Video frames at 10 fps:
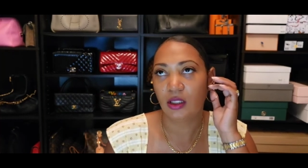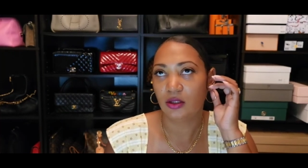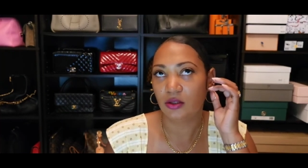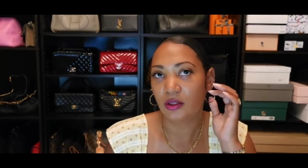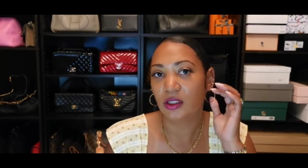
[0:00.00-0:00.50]

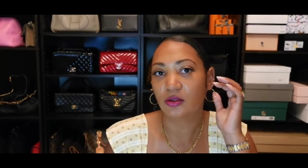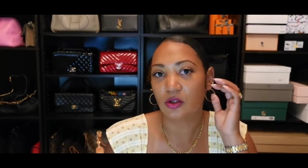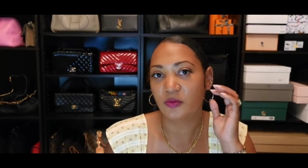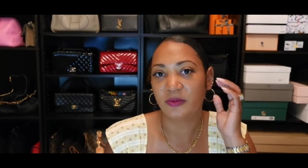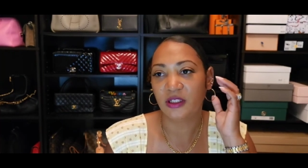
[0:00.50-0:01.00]
and their
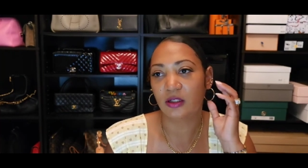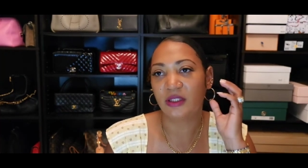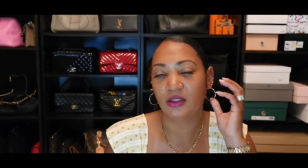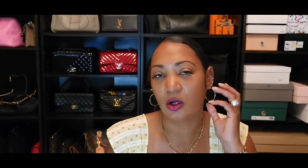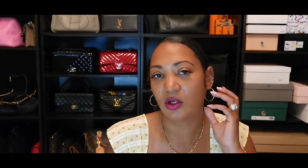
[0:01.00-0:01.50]
earlobes become
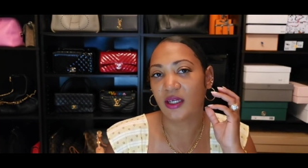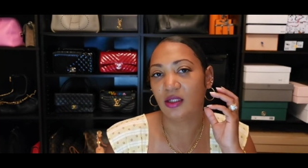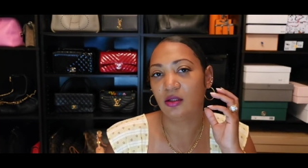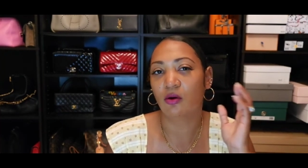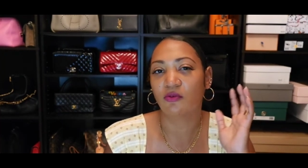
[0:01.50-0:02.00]

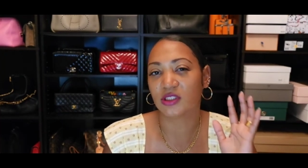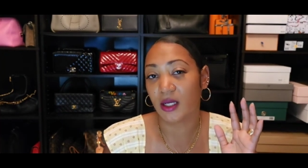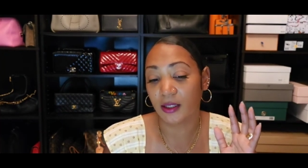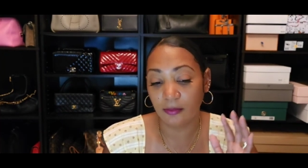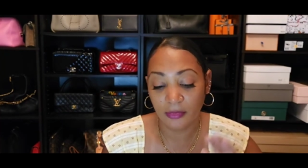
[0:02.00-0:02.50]
elongated over
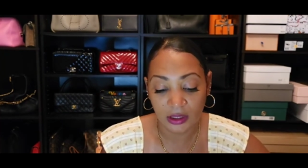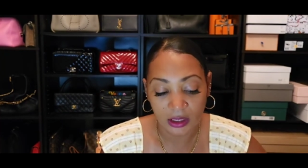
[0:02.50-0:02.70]
time.